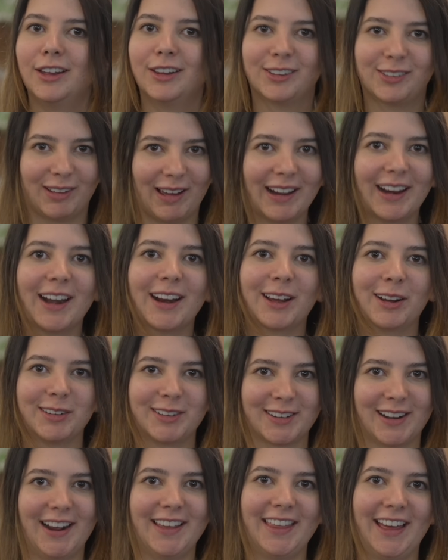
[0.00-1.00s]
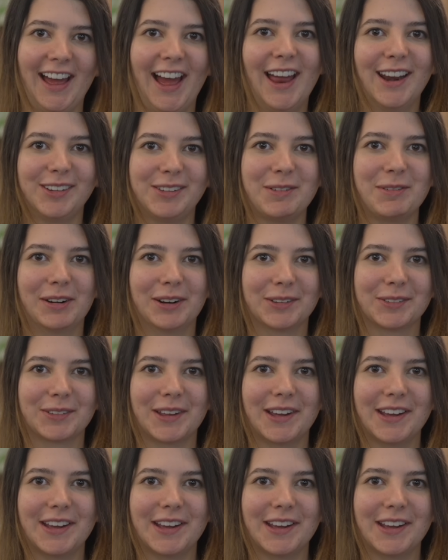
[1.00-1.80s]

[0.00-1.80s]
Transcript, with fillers: So I gotta go try that and see what it's